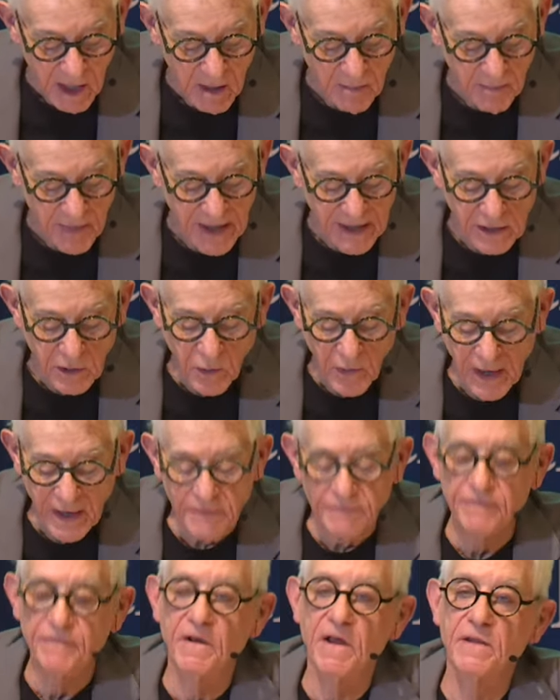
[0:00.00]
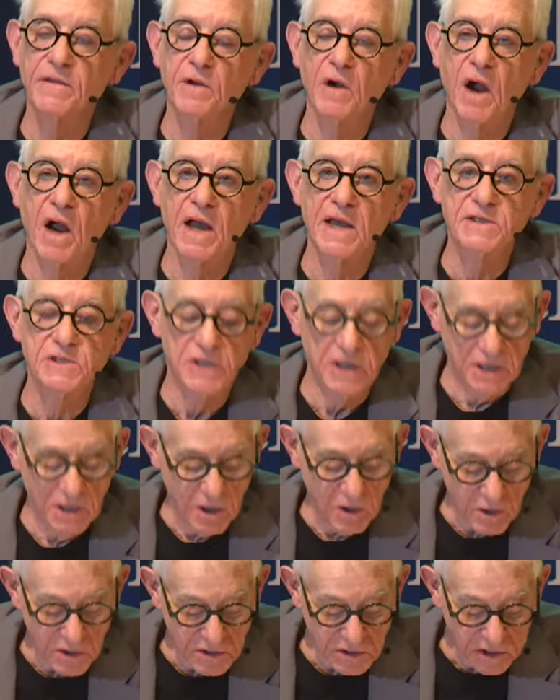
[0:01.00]
My grandfather, Isaac
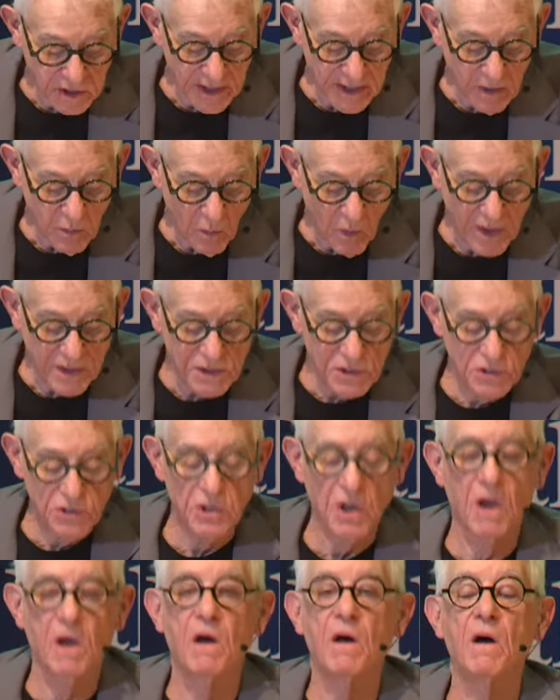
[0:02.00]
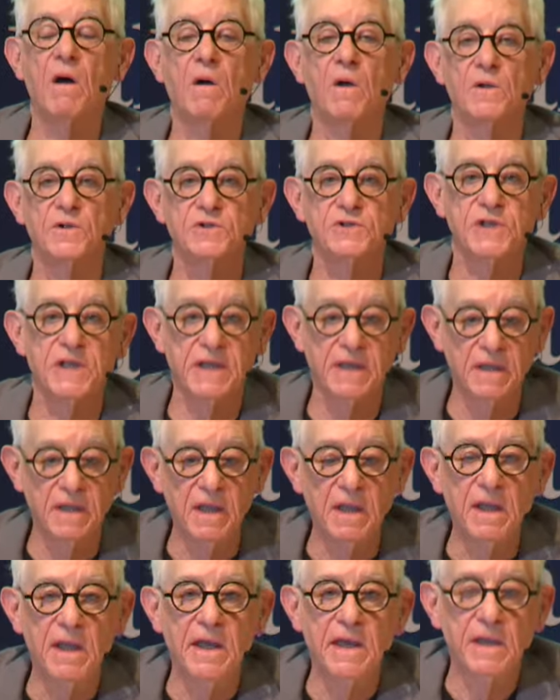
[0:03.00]
Gersley, once saw Halsey
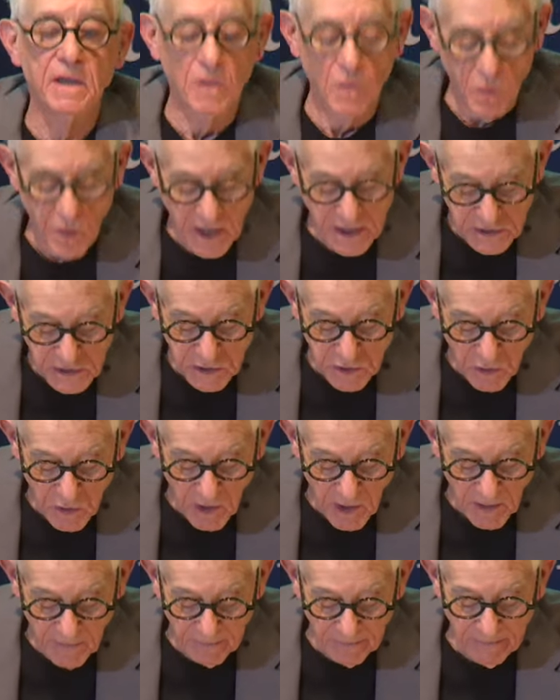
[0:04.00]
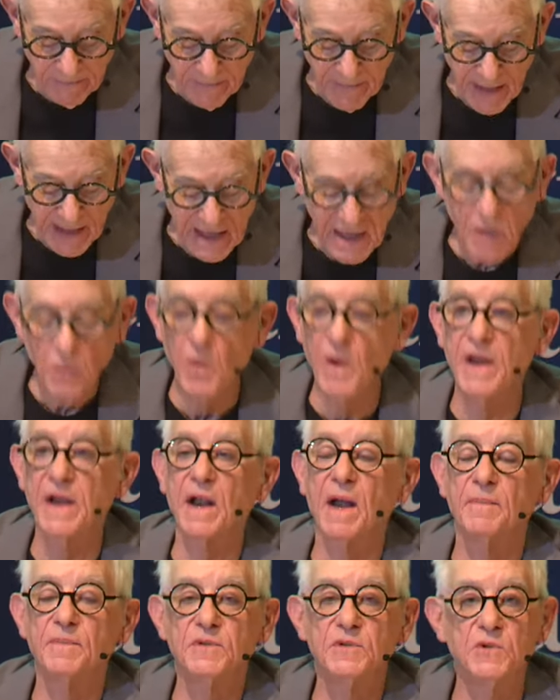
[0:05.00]
in a restaurant, and he went
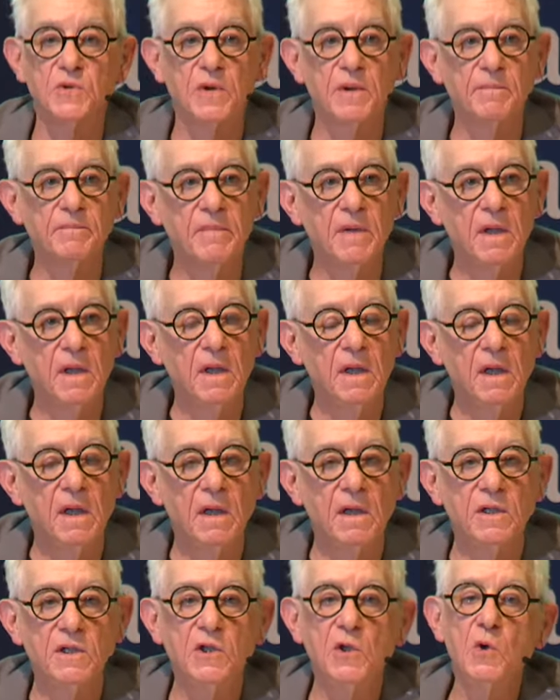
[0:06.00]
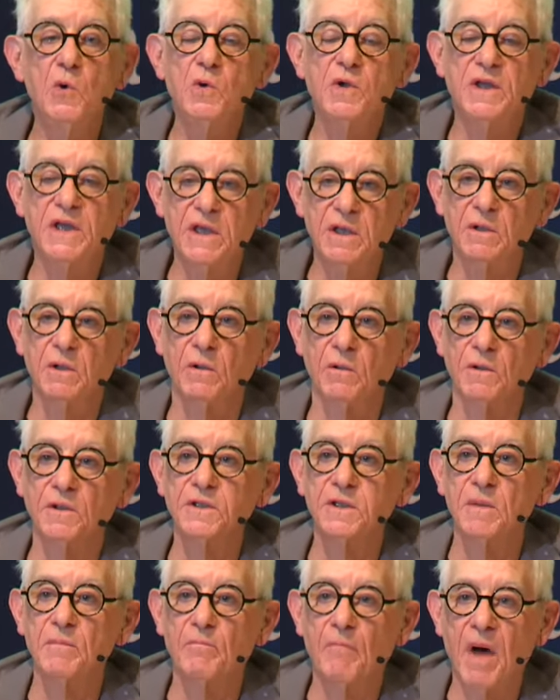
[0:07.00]
up to him. "You
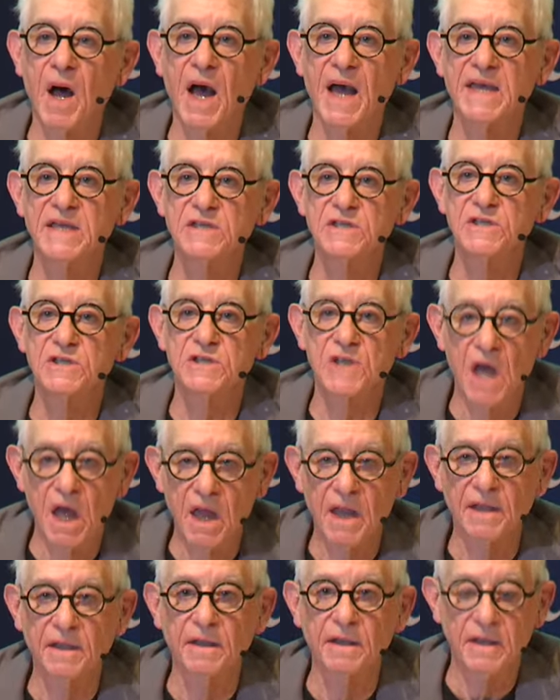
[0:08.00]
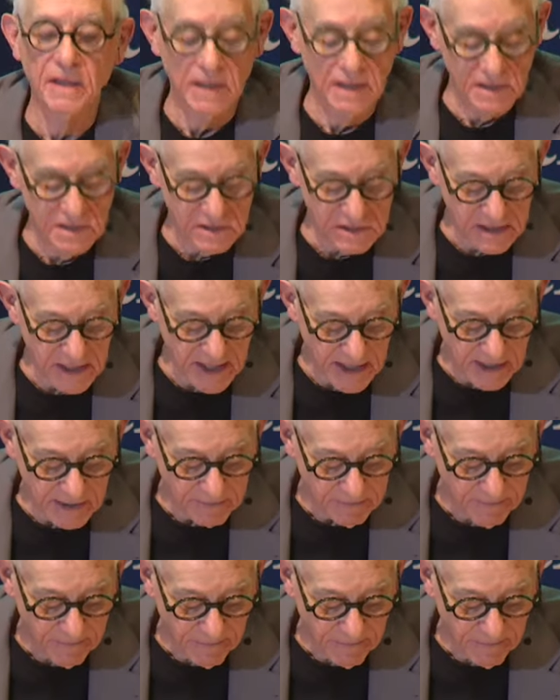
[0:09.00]
killed my son," he said.